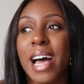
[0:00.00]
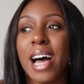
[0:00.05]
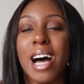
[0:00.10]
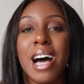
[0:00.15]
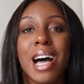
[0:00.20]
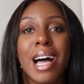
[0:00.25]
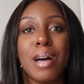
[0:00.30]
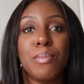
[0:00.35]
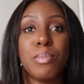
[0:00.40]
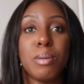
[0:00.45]

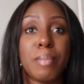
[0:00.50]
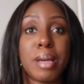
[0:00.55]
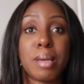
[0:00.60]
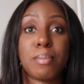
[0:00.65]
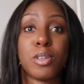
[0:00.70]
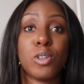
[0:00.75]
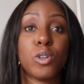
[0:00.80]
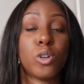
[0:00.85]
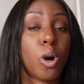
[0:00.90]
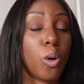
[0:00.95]
but
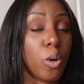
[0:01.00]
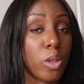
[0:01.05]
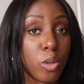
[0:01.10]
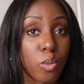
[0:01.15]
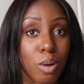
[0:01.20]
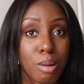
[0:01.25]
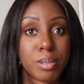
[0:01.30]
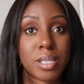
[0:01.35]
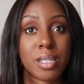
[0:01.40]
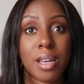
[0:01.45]
maybe you go on the
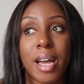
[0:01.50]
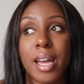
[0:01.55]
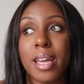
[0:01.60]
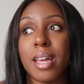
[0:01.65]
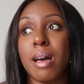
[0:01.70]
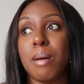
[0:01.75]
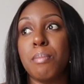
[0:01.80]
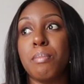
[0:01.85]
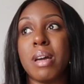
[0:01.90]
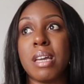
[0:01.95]

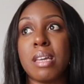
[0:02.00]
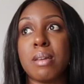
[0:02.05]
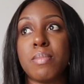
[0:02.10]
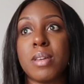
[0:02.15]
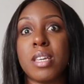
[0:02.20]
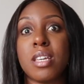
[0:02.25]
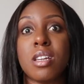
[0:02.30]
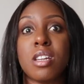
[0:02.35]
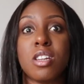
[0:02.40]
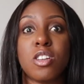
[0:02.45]
website and
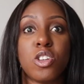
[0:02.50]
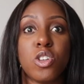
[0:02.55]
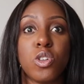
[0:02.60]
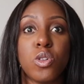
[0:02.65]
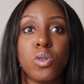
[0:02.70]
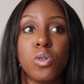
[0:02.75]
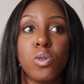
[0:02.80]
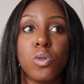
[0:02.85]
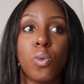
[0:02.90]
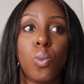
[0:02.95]
maybe
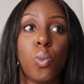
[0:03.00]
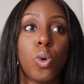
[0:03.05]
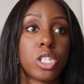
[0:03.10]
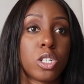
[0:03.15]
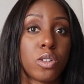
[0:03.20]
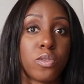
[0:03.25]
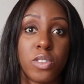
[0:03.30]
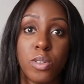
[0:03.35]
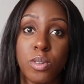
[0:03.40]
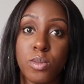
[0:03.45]
you
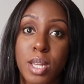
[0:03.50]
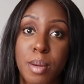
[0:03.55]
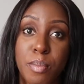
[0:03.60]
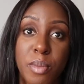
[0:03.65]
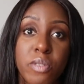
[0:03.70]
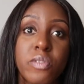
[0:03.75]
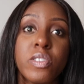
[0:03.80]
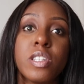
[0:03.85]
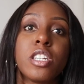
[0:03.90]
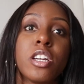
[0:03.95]
watch a few
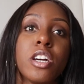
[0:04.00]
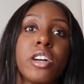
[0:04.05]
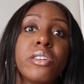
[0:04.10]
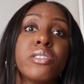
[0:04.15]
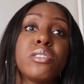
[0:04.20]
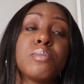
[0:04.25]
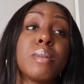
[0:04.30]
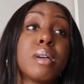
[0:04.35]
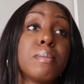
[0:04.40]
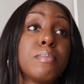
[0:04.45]
demo
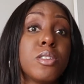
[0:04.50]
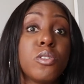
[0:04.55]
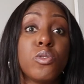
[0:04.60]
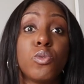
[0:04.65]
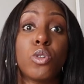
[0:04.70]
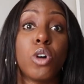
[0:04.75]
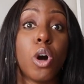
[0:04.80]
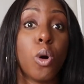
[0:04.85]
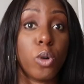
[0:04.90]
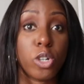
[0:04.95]
videos, maybe
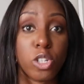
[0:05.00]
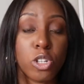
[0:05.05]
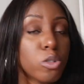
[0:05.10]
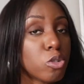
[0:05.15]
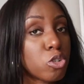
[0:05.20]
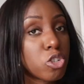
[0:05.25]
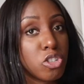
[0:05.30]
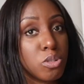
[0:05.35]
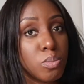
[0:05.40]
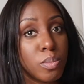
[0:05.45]
you go on
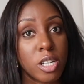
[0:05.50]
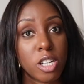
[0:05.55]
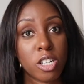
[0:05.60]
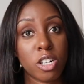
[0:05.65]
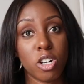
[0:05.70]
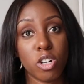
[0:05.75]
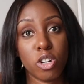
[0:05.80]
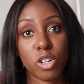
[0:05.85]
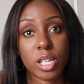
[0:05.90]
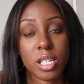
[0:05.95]
YouTube and
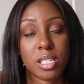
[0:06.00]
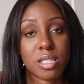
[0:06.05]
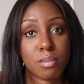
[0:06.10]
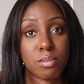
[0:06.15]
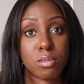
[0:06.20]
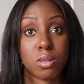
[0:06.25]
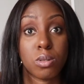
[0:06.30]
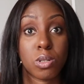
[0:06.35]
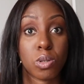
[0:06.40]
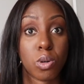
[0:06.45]
look at
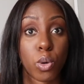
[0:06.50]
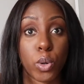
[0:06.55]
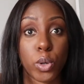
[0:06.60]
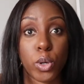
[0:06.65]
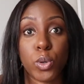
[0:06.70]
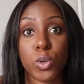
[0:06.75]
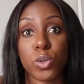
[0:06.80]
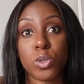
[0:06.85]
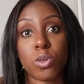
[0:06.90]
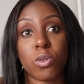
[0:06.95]
some
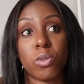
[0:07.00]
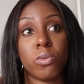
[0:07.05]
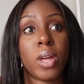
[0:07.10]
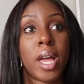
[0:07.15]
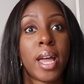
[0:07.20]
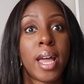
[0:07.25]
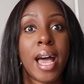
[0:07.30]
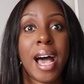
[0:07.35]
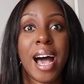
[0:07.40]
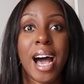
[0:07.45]
tutorials on
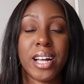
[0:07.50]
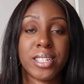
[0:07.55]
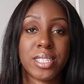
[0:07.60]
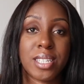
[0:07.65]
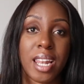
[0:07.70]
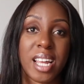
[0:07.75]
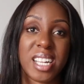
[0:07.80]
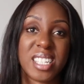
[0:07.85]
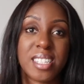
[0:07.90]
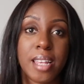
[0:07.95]
how
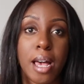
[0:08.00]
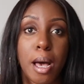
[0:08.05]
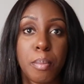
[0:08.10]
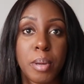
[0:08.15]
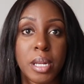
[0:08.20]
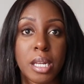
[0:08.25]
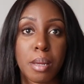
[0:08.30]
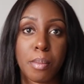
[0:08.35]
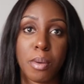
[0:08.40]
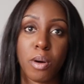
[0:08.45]
to like set
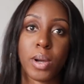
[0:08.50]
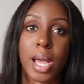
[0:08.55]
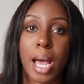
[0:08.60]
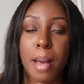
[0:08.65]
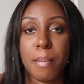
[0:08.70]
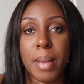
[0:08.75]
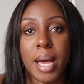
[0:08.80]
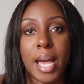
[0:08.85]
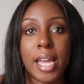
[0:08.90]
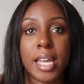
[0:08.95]
up an email
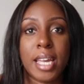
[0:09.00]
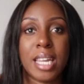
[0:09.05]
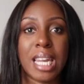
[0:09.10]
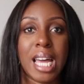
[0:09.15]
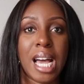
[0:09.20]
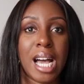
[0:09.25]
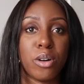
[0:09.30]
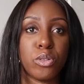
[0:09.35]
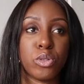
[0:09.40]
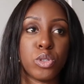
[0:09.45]
campaign,
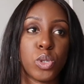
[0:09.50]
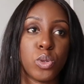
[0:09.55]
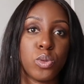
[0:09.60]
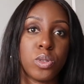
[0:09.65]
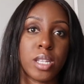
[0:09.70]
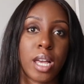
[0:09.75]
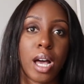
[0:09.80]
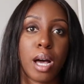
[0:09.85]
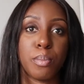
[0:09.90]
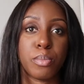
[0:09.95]
how to
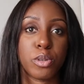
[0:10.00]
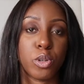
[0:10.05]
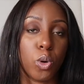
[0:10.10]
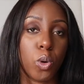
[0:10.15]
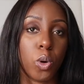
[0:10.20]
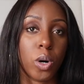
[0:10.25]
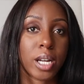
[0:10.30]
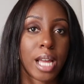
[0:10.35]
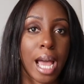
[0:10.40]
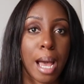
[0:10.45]
set up
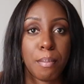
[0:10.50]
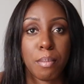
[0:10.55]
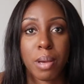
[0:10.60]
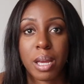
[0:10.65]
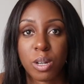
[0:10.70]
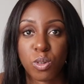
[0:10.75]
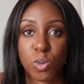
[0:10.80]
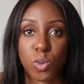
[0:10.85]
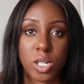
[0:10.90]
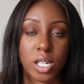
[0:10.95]
your
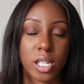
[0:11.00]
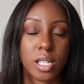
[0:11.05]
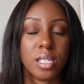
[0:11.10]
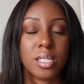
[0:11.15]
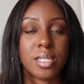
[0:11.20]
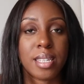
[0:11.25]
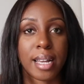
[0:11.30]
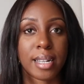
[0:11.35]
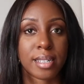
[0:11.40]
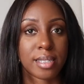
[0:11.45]
campaign
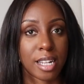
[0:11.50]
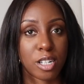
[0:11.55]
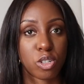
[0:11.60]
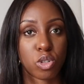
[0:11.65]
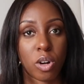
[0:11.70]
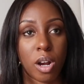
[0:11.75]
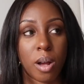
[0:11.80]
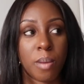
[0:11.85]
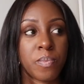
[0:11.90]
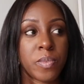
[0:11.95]
audience,
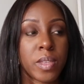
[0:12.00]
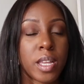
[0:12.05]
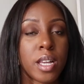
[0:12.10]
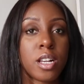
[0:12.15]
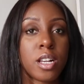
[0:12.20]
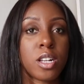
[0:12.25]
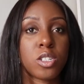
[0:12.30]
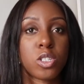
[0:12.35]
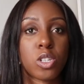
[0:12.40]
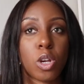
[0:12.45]
etc.
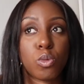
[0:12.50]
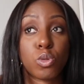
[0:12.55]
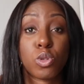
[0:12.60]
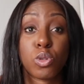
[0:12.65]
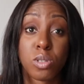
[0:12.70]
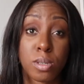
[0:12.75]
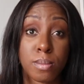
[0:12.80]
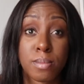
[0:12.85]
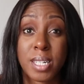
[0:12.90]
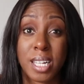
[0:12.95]
So
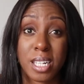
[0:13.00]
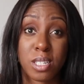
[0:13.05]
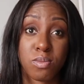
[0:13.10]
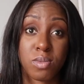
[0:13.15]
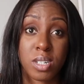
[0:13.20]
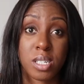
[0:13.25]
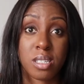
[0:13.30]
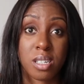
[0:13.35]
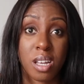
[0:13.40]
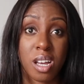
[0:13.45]
do some desk
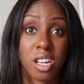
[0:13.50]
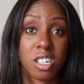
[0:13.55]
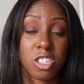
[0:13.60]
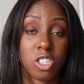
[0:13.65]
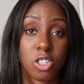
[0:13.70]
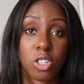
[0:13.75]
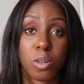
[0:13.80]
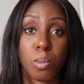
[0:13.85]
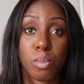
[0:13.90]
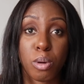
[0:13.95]

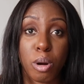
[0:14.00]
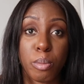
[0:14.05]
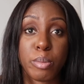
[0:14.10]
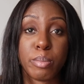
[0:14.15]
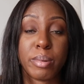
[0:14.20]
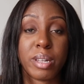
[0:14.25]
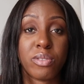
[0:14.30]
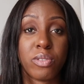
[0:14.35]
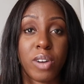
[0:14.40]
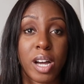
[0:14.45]
research. You can
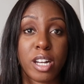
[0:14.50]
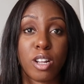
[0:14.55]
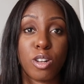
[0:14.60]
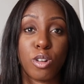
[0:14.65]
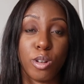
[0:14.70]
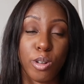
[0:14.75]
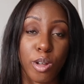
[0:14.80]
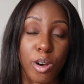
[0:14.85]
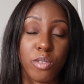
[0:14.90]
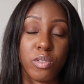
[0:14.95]
probably find a
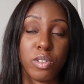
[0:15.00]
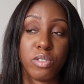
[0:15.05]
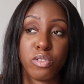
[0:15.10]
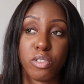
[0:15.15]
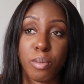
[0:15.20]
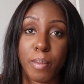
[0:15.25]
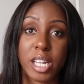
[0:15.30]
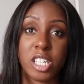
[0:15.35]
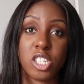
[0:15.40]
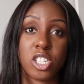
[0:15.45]
lot of
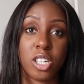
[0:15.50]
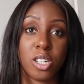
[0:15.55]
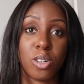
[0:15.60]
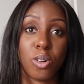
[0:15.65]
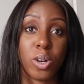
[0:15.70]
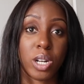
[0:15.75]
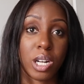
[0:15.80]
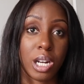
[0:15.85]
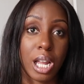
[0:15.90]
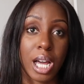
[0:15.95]
information
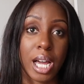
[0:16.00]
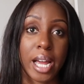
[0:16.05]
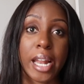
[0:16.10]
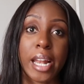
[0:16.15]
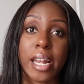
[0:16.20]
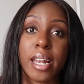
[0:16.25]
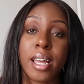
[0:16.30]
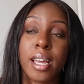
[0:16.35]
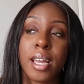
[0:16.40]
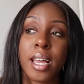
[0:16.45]

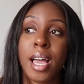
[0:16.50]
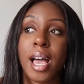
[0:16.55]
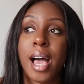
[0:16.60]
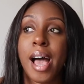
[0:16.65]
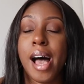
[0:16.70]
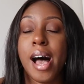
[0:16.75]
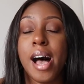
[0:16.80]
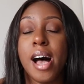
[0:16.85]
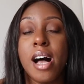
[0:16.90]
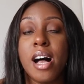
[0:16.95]
online
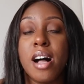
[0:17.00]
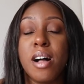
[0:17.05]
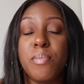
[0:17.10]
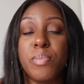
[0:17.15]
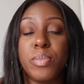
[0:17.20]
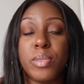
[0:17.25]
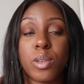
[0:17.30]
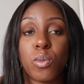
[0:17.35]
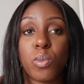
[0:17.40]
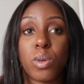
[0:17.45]

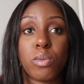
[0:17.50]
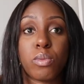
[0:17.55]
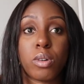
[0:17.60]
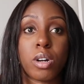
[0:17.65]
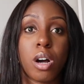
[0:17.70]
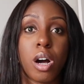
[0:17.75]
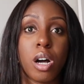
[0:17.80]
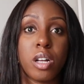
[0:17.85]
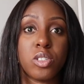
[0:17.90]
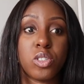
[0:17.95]
with
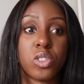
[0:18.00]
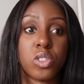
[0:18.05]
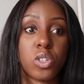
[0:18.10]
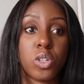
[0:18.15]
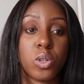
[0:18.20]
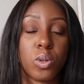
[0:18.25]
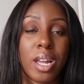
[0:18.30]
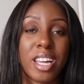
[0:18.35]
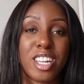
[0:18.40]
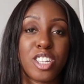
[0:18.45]
regards
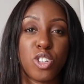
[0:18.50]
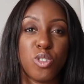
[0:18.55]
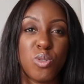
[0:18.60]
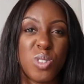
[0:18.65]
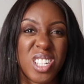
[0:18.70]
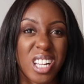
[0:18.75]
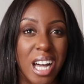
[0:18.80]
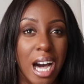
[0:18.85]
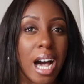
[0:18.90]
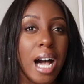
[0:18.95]
to like
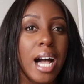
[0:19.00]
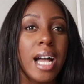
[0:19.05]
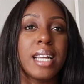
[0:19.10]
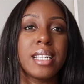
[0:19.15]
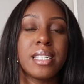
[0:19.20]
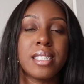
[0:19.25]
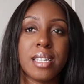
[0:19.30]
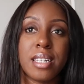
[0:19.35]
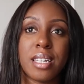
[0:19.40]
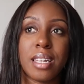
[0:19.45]
user
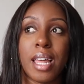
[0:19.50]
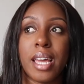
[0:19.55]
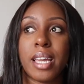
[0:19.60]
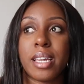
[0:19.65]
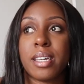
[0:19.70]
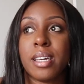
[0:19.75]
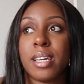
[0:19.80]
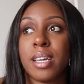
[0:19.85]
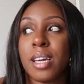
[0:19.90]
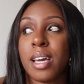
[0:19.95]
guides and
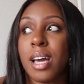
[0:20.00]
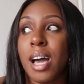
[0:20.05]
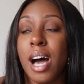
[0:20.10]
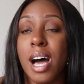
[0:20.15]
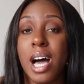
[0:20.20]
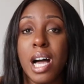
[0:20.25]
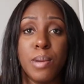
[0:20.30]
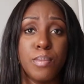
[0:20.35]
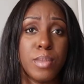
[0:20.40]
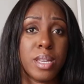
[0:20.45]
like
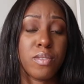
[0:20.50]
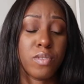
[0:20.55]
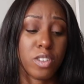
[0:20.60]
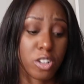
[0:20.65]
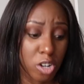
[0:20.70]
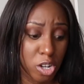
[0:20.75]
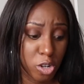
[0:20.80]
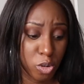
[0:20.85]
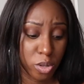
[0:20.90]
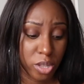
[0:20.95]
even
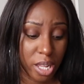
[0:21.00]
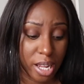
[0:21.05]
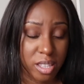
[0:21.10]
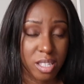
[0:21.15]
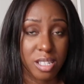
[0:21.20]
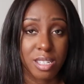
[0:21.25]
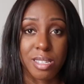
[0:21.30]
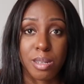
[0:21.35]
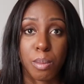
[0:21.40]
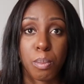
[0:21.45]
going on
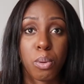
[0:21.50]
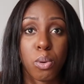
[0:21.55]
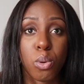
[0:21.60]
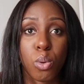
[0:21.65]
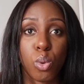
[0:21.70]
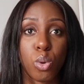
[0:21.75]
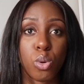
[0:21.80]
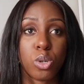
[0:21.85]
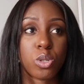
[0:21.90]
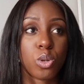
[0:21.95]
like the
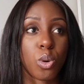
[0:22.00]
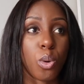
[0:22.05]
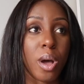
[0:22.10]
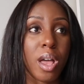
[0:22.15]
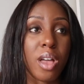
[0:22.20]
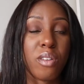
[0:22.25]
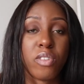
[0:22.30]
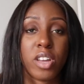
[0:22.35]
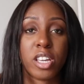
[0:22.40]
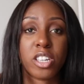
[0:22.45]
support or
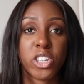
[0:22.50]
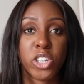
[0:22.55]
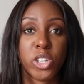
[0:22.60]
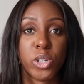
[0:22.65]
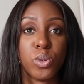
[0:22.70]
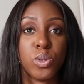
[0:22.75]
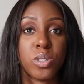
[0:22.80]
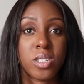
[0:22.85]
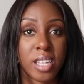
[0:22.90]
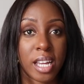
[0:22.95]

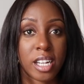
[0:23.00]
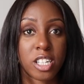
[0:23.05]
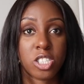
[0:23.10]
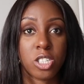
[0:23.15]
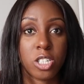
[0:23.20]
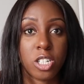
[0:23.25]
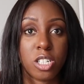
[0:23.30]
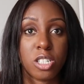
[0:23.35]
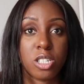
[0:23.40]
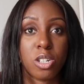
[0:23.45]
FAQ
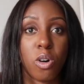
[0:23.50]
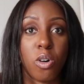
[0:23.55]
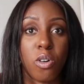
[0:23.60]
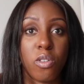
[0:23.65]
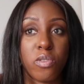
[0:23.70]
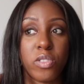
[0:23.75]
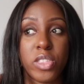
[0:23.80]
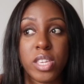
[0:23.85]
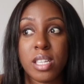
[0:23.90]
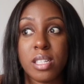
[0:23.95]
section
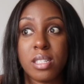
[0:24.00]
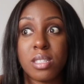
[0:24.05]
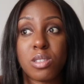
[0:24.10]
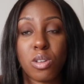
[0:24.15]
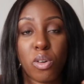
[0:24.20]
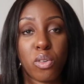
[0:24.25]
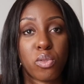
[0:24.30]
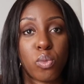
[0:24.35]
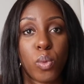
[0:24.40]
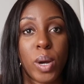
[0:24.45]
of these
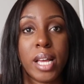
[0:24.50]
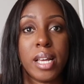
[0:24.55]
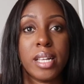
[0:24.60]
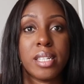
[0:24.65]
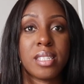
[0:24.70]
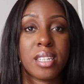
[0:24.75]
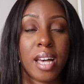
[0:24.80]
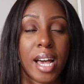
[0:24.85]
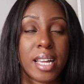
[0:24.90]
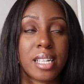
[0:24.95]
software
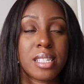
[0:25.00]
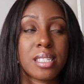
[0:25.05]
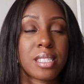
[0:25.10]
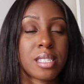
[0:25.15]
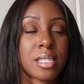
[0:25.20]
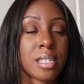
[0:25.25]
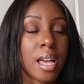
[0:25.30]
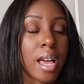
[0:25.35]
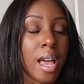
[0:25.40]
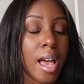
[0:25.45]

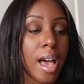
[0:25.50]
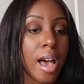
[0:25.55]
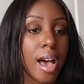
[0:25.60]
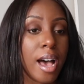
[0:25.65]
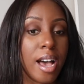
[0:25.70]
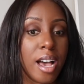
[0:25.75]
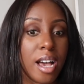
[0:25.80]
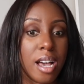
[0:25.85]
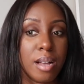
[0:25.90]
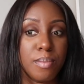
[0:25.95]
sites
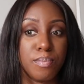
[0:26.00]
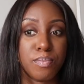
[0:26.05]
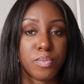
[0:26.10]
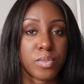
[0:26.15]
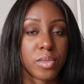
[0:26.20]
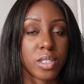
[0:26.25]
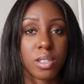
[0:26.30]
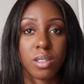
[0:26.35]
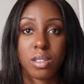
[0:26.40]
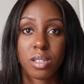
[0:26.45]

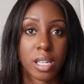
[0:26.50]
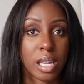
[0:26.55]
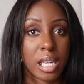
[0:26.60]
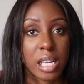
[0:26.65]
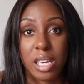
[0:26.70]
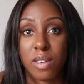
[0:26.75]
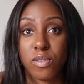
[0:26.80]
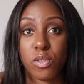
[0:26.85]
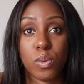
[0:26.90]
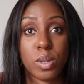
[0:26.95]

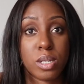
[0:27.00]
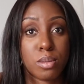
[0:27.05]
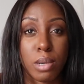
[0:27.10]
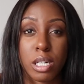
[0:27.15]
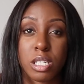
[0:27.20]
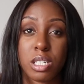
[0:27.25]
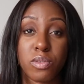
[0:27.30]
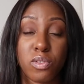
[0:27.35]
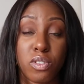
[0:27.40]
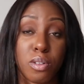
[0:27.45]
can give you as
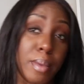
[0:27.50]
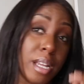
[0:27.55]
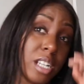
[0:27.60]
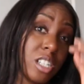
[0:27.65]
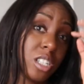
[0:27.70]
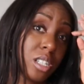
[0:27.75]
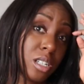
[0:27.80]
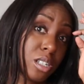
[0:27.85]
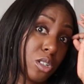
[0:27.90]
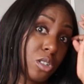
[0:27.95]
much
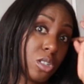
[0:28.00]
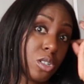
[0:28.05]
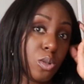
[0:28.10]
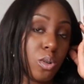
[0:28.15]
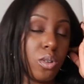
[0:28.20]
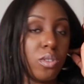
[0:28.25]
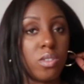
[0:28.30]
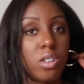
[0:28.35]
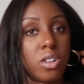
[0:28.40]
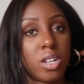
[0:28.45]
information as you're
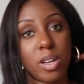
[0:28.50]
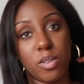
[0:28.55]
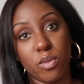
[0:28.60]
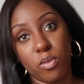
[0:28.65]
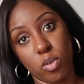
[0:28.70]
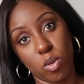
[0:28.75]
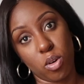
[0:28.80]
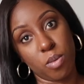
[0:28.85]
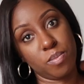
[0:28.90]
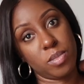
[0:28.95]
sort of looking
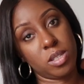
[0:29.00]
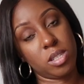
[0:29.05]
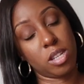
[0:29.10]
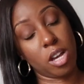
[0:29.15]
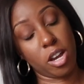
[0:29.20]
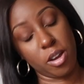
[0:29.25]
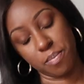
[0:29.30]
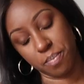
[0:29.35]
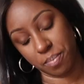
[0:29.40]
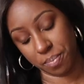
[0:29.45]
for.
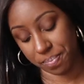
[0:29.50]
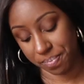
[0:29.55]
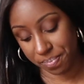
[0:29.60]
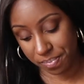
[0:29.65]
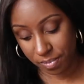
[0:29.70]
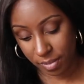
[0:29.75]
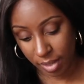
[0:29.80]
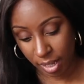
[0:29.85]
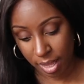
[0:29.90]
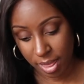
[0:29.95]
So
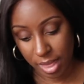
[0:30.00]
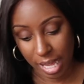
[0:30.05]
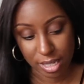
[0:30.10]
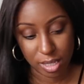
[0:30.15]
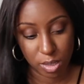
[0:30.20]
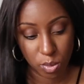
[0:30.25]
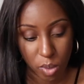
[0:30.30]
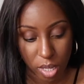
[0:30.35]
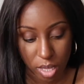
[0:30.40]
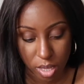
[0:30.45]

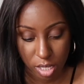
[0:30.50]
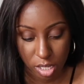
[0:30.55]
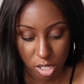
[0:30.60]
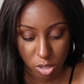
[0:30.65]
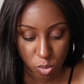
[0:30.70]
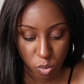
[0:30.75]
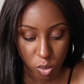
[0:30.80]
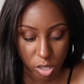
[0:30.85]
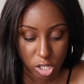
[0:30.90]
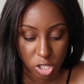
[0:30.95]
that's the one thing
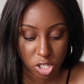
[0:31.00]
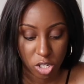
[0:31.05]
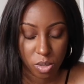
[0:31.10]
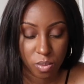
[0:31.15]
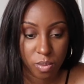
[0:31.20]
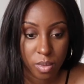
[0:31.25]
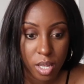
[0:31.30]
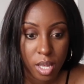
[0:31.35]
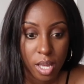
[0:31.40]
you want to do.